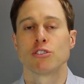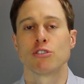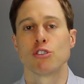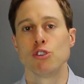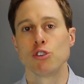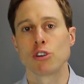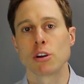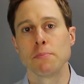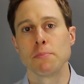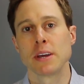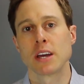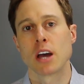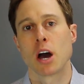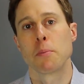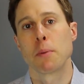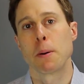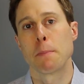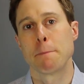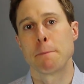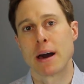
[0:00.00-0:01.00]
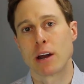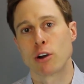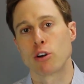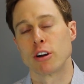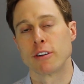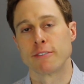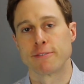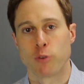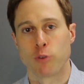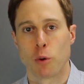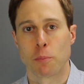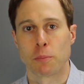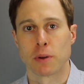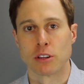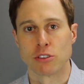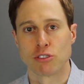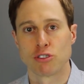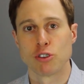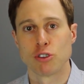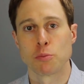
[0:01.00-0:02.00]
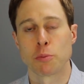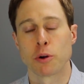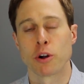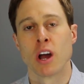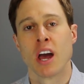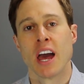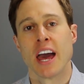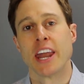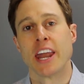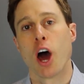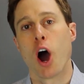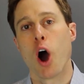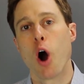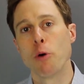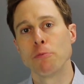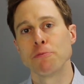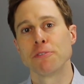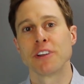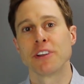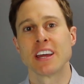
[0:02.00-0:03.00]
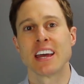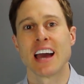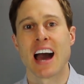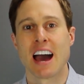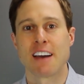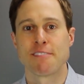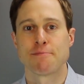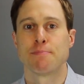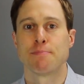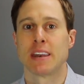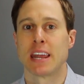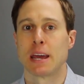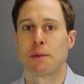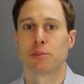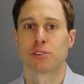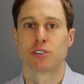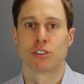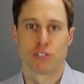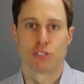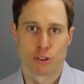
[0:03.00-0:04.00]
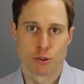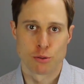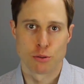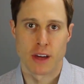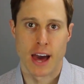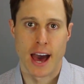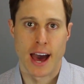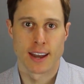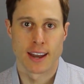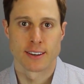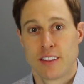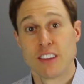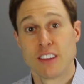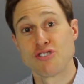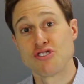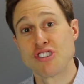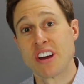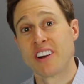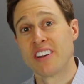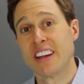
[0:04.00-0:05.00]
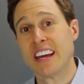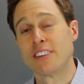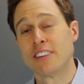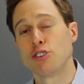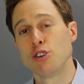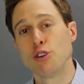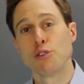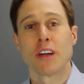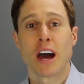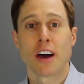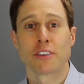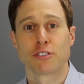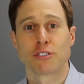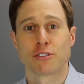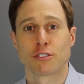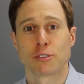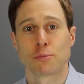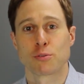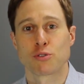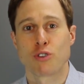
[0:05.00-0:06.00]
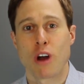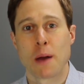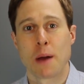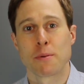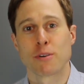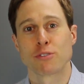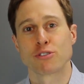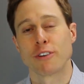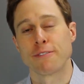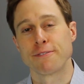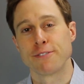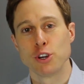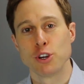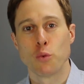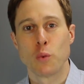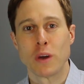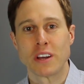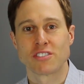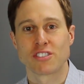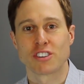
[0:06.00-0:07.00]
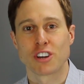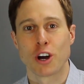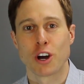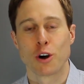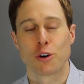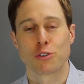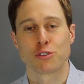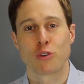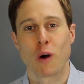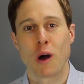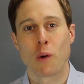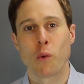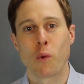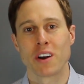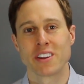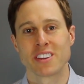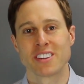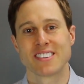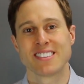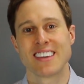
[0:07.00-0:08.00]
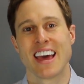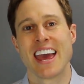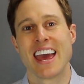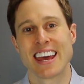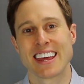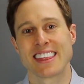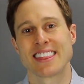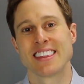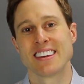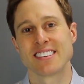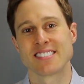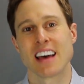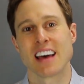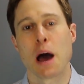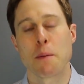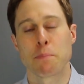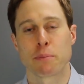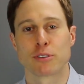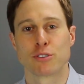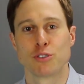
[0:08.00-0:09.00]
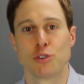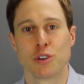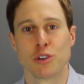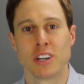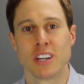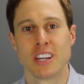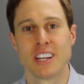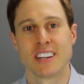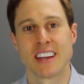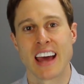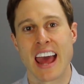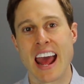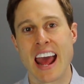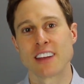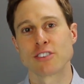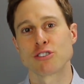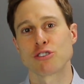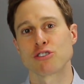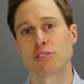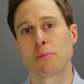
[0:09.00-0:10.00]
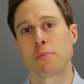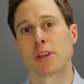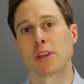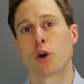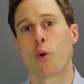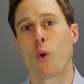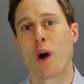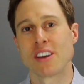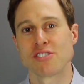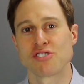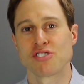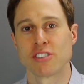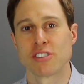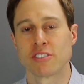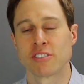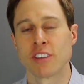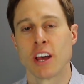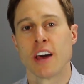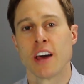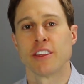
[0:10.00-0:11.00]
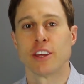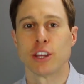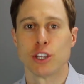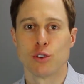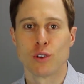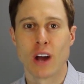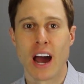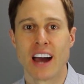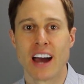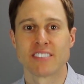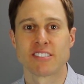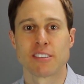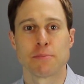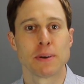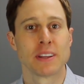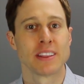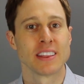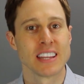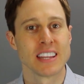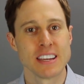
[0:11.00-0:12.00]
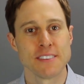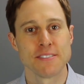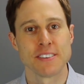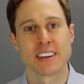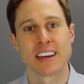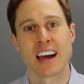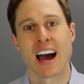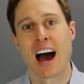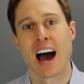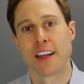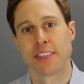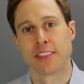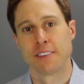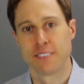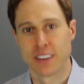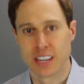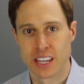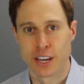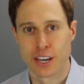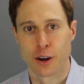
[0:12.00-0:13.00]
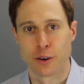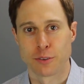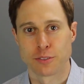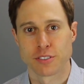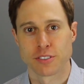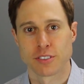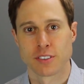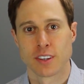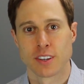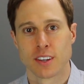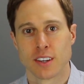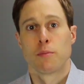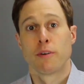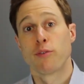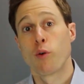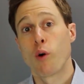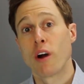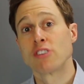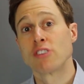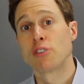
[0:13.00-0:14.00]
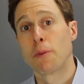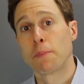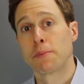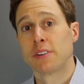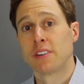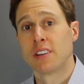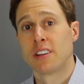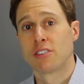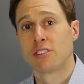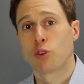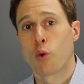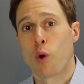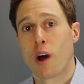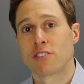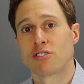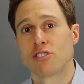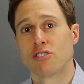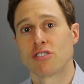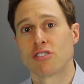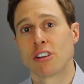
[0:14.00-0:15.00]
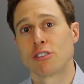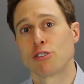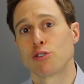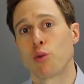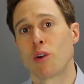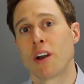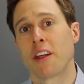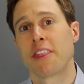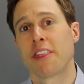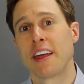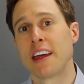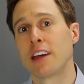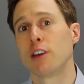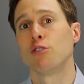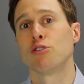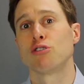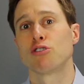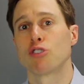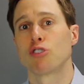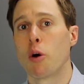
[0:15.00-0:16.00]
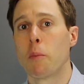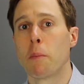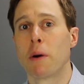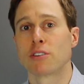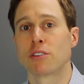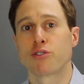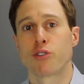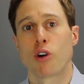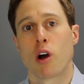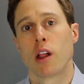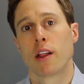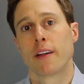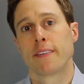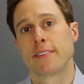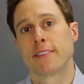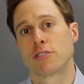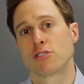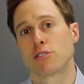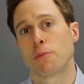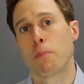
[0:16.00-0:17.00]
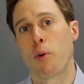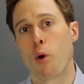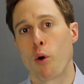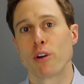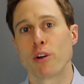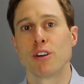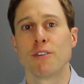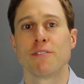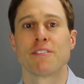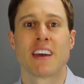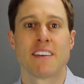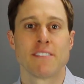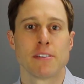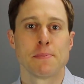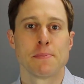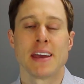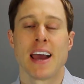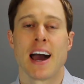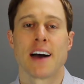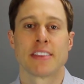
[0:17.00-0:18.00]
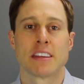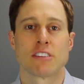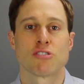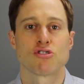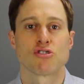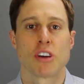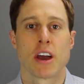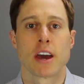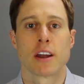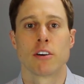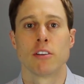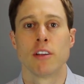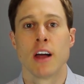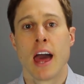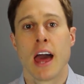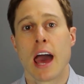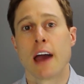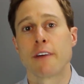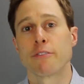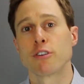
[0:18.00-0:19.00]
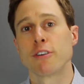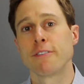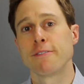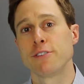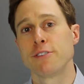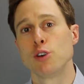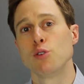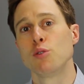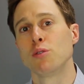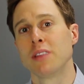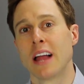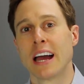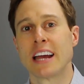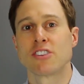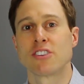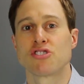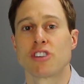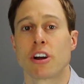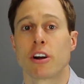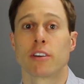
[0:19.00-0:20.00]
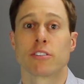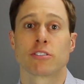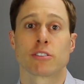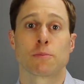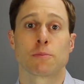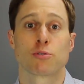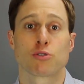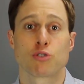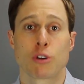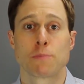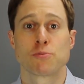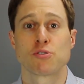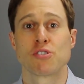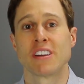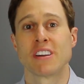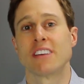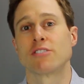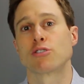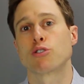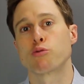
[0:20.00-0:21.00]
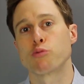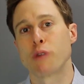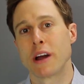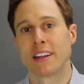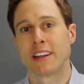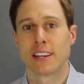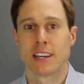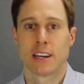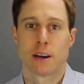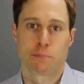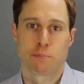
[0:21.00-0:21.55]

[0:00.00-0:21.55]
so you can become a better informed consumer, and hopefully I've been able to do that. This channel hit 2,000 subscribers a few weeks ago, so I wanted to take this opportunity to answer some of the questions that you guys have been leaving on the videos. Before I jump into these questions, I just want to thank you so much for all of the support you've given me on this channel. Every view, like, share, and subscription is greatly